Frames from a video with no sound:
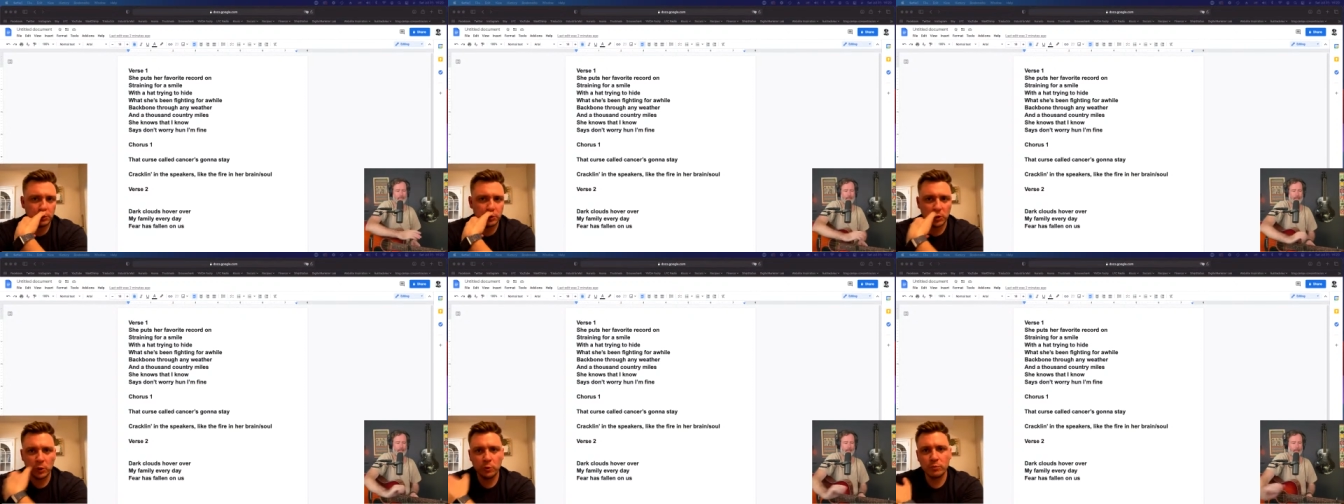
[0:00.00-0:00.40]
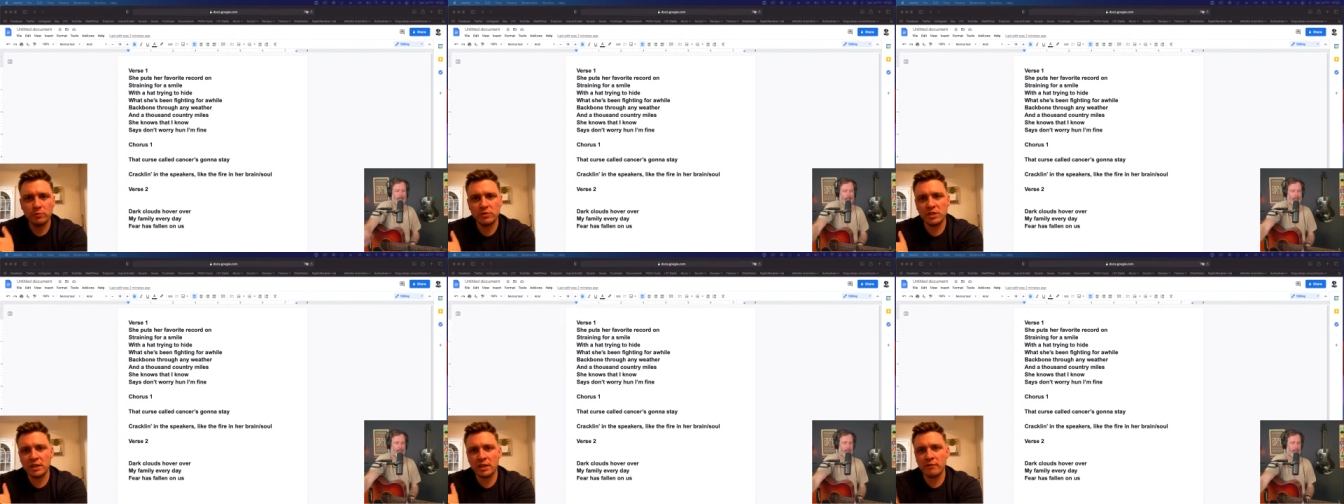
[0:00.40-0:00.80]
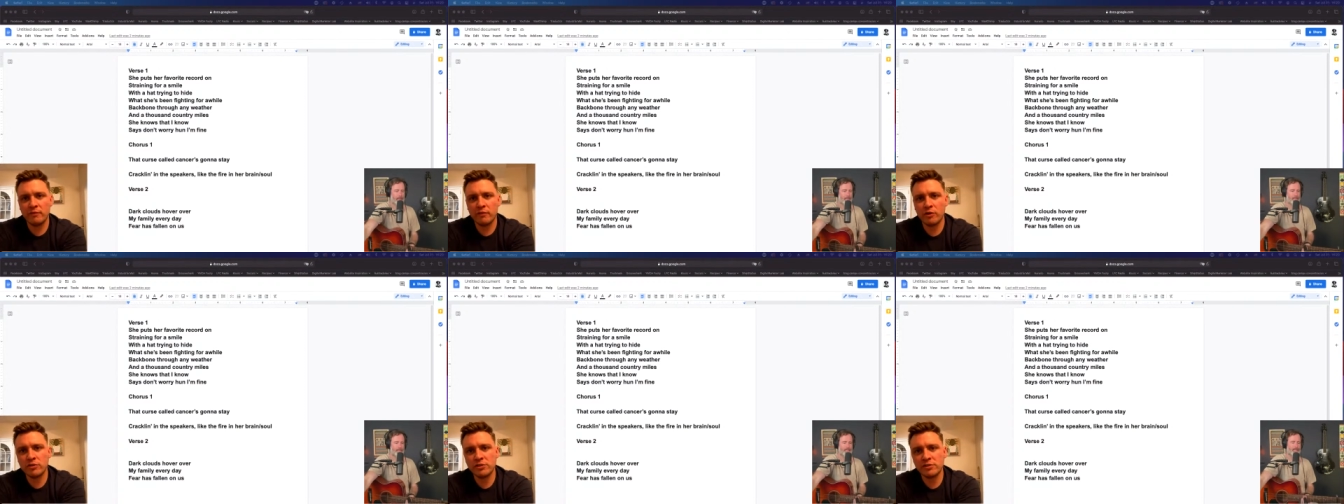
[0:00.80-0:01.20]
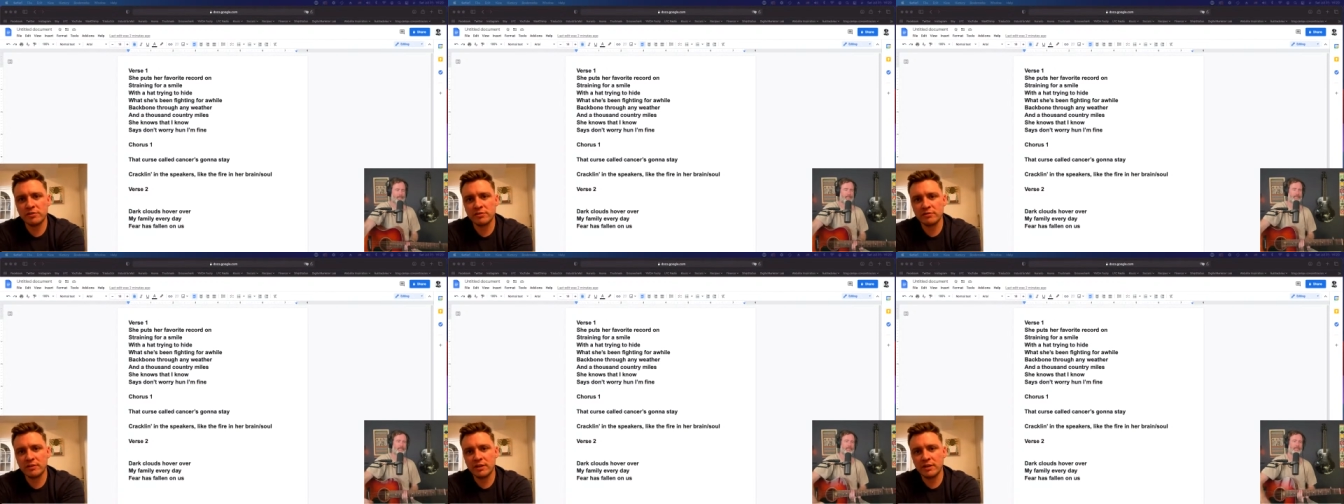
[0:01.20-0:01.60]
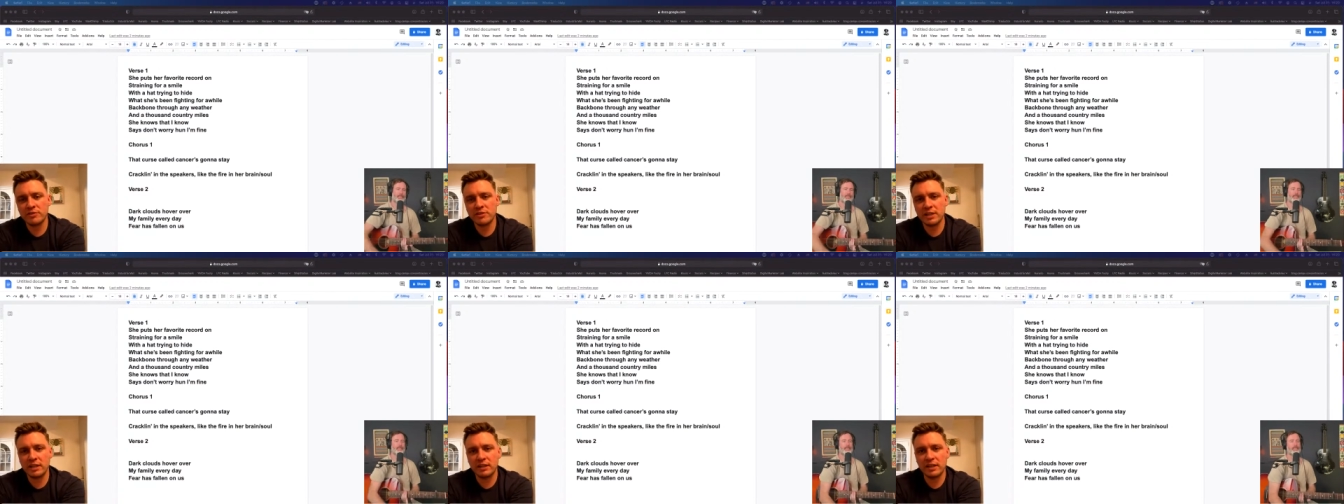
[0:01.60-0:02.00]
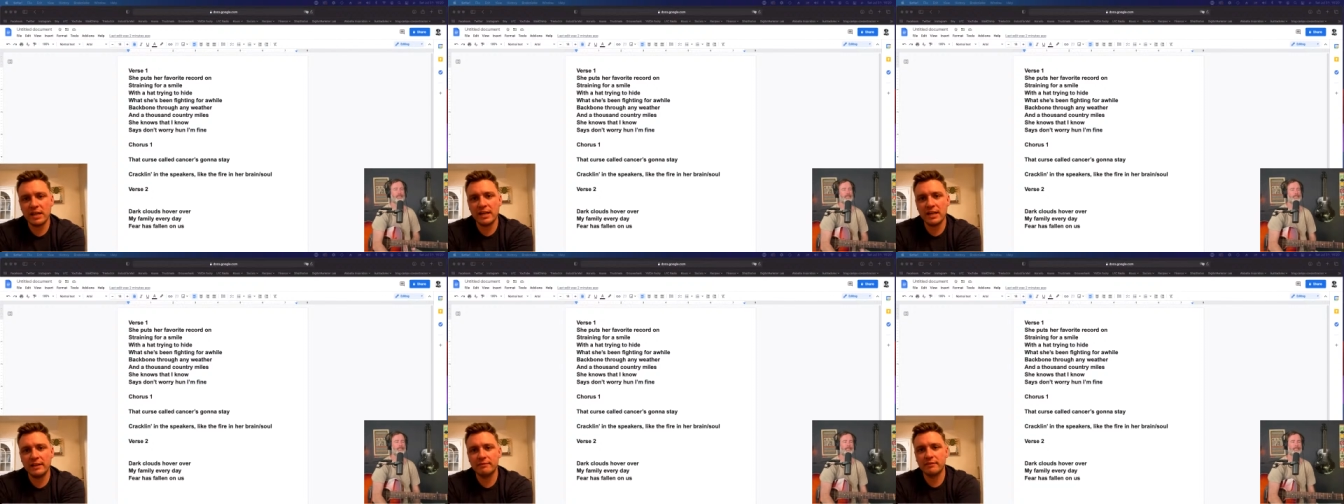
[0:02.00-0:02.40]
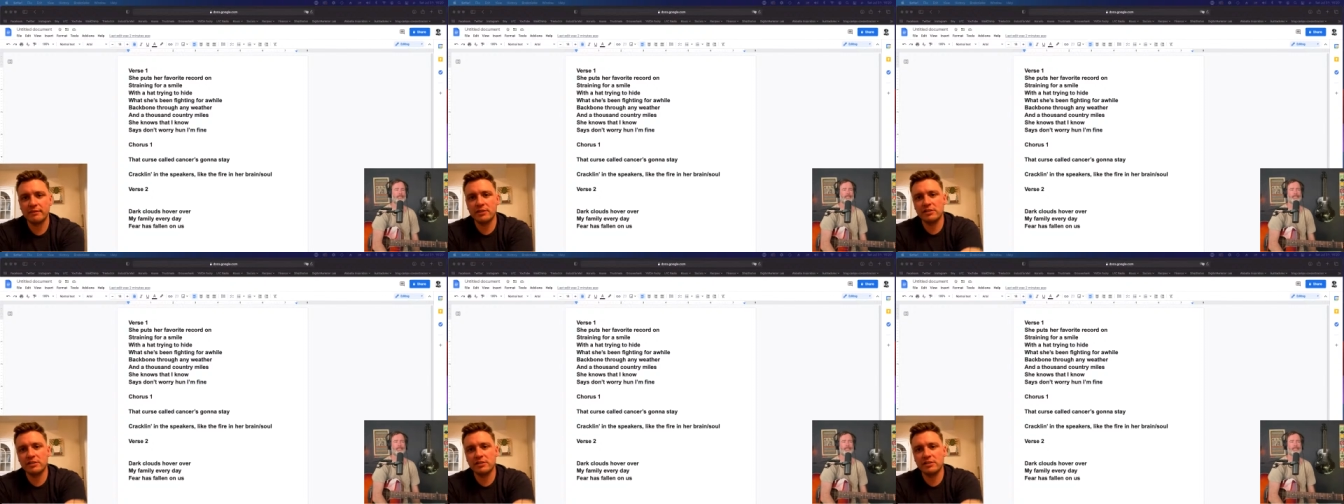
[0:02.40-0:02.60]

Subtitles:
So second verse, or second line.